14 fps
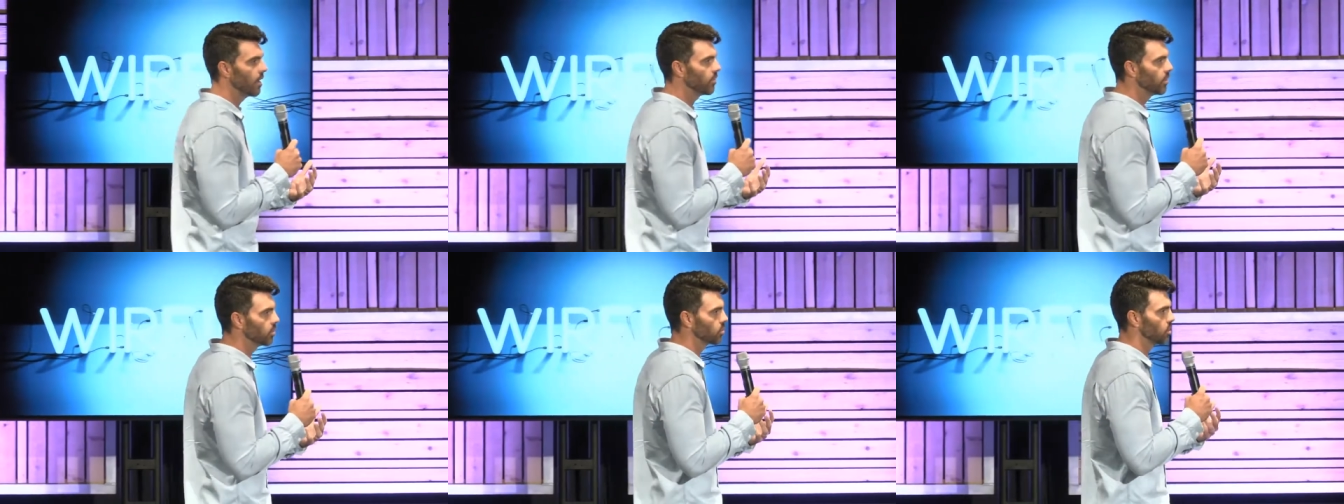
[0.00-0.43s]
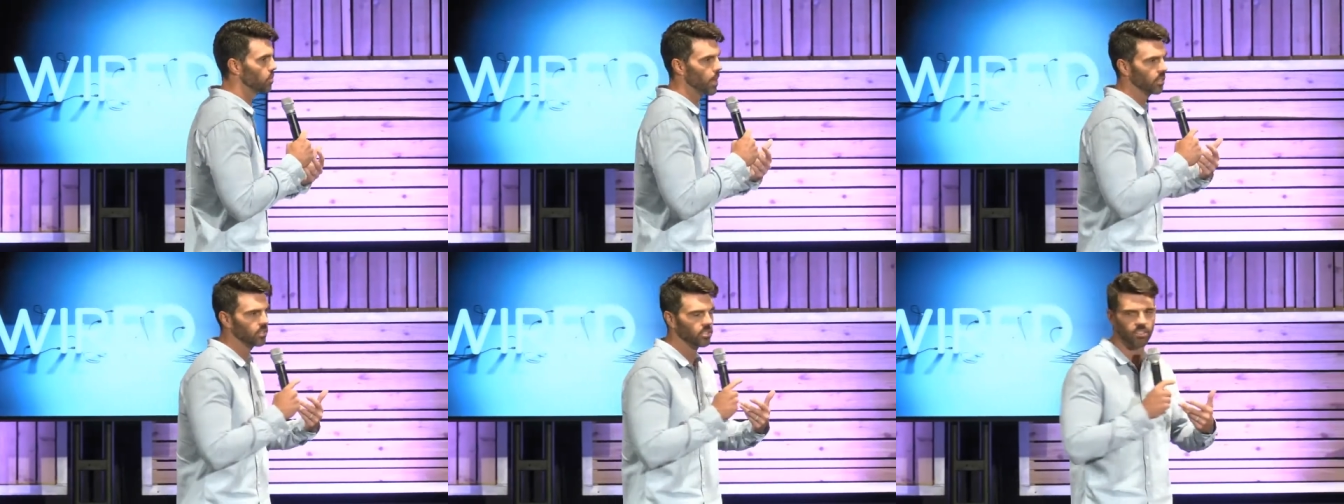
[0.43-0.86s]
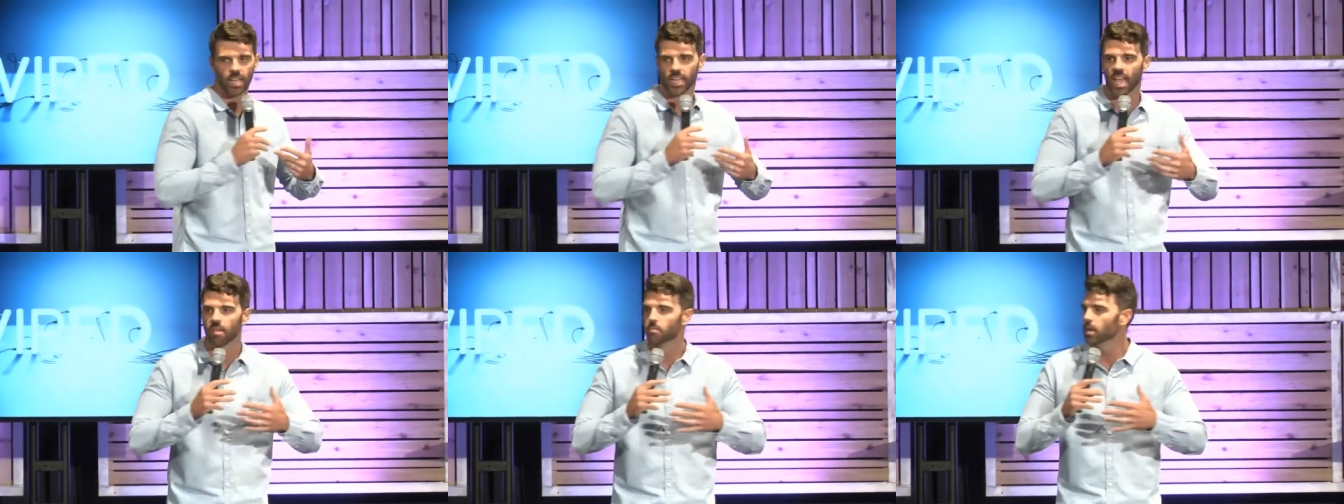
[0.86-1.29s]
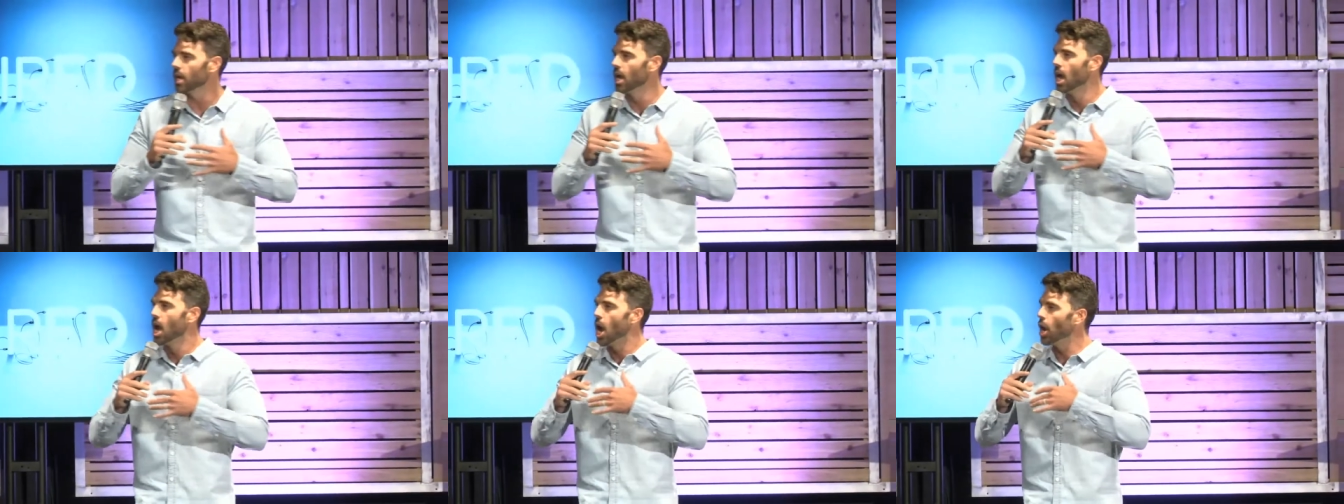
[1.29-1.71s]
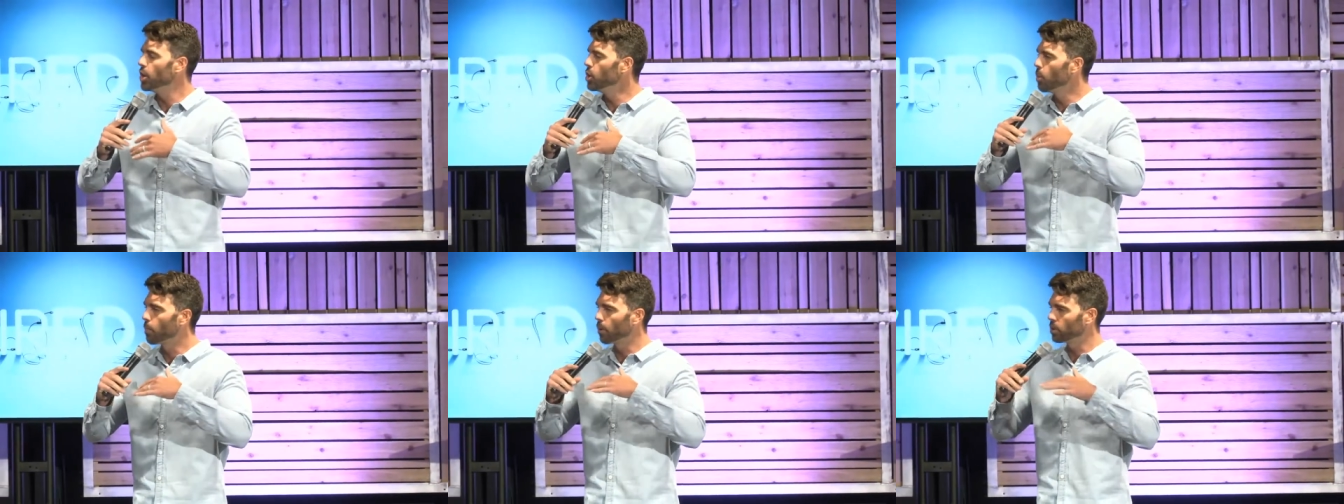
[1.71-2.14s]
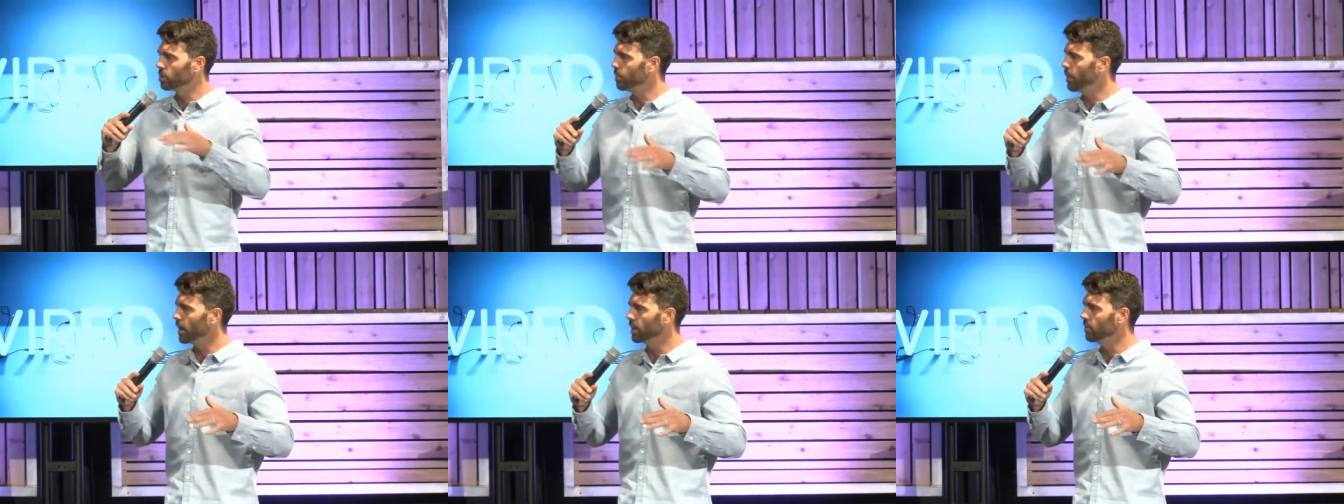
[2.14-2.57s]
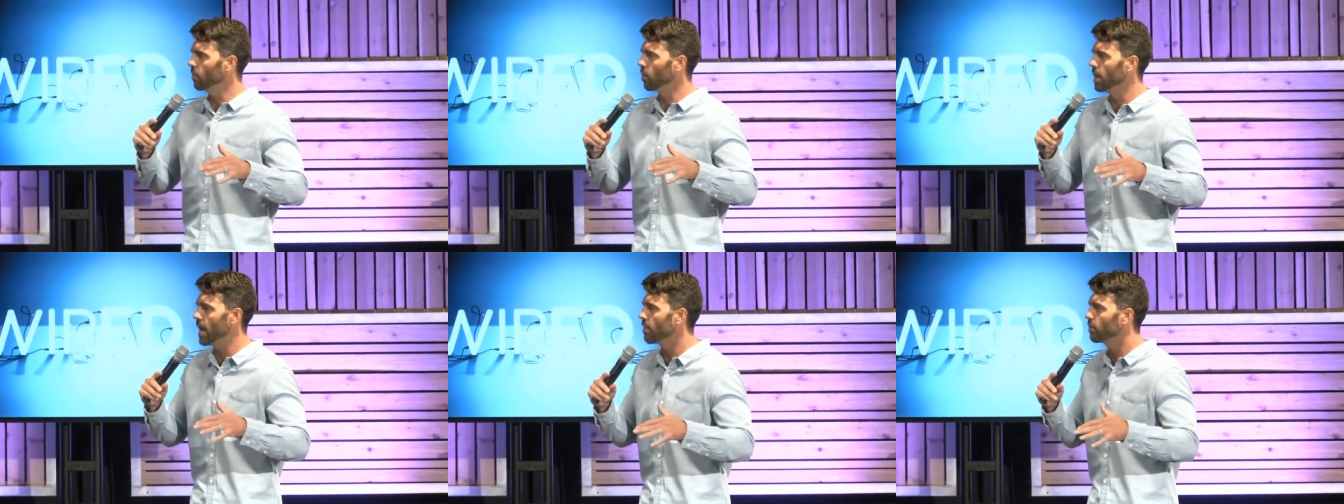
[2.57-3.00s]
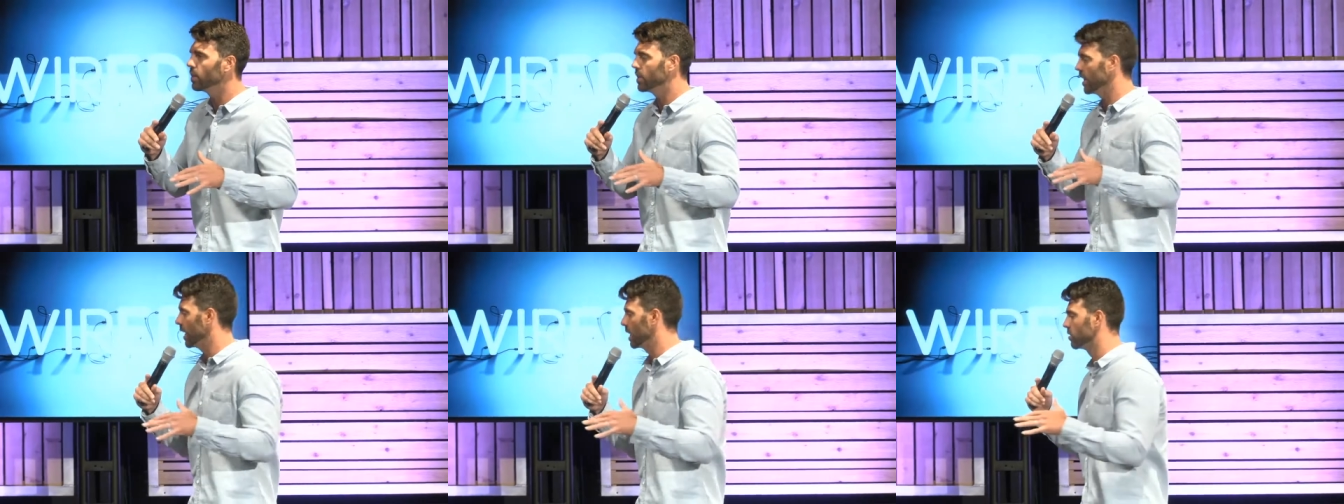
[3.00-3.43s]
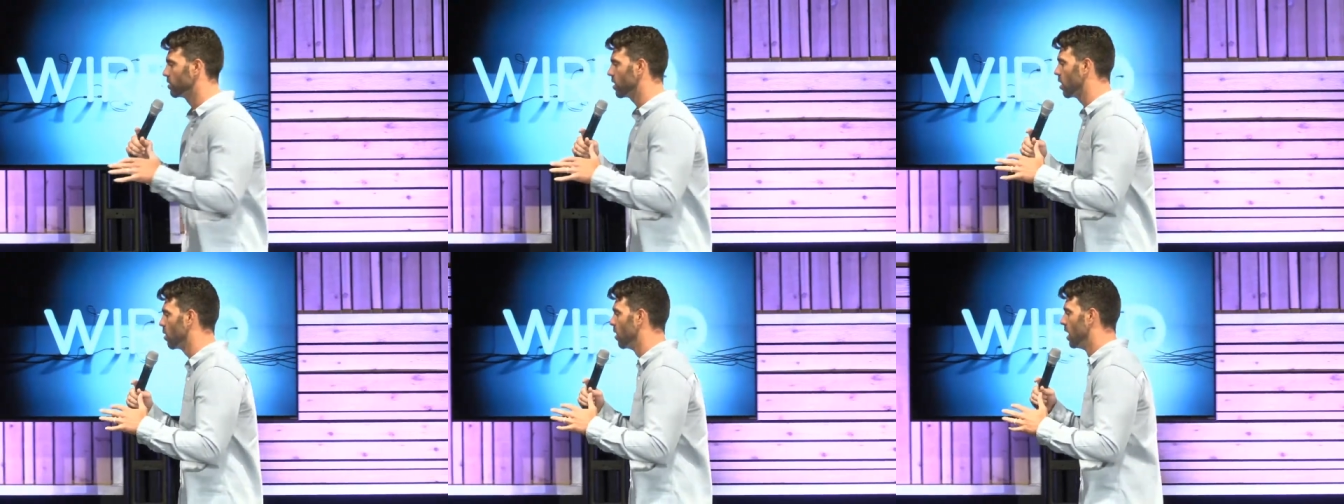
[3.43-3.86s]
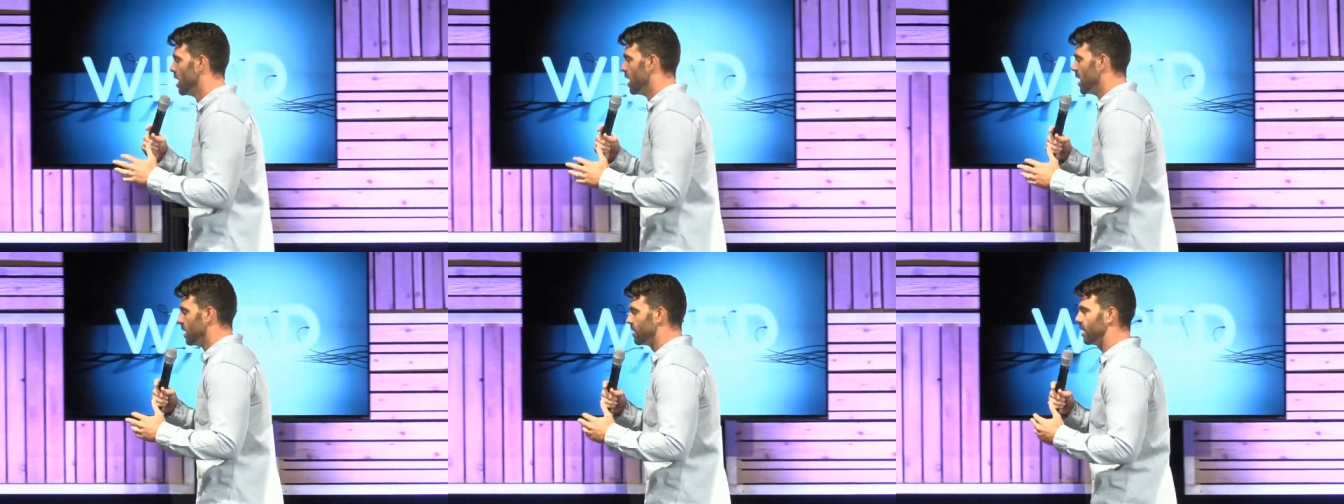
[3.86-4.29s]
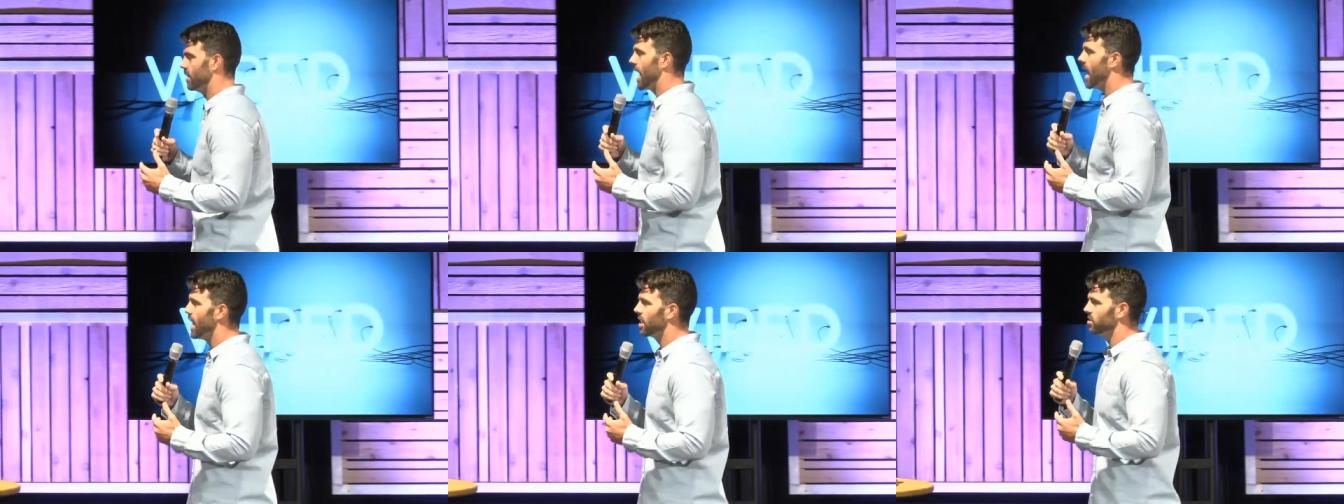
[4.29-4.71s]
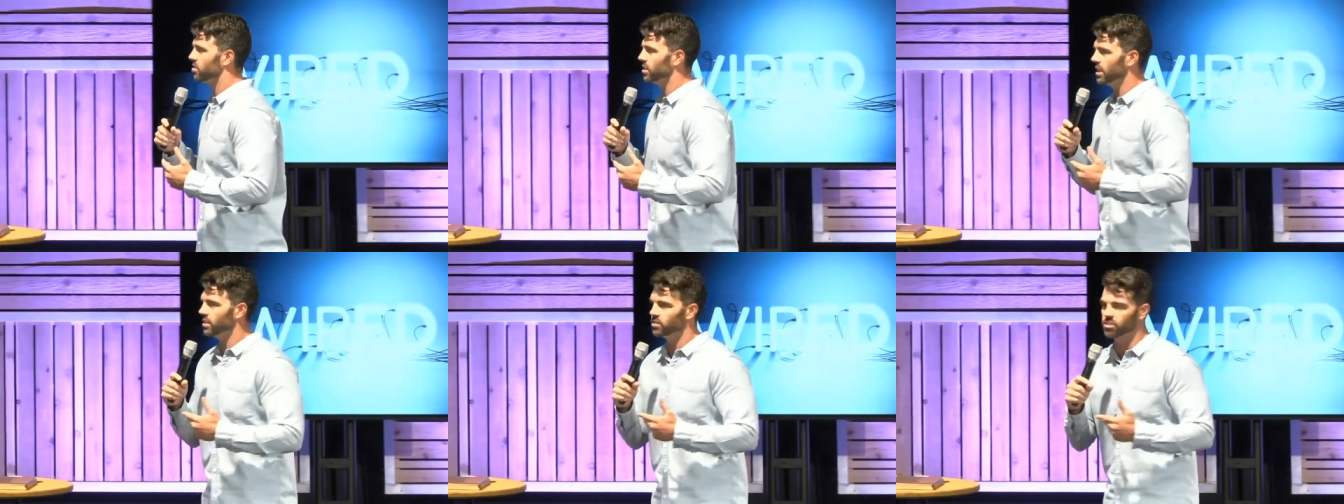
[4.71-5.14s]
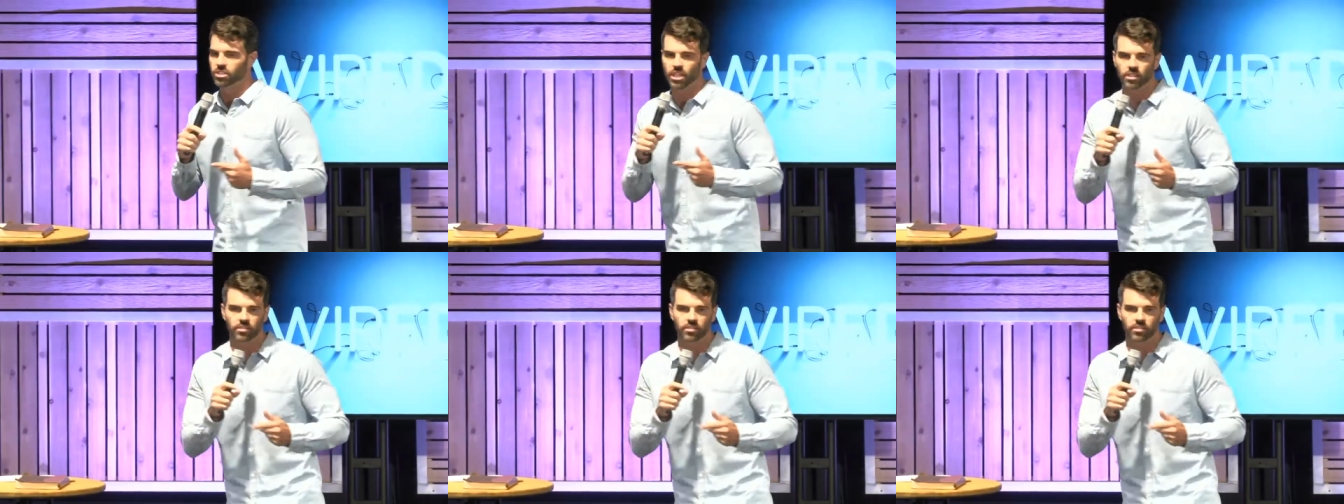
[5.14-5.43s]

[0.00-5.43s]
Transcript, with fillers: This was a message that gave me a new perspective on everything. And so today is, is just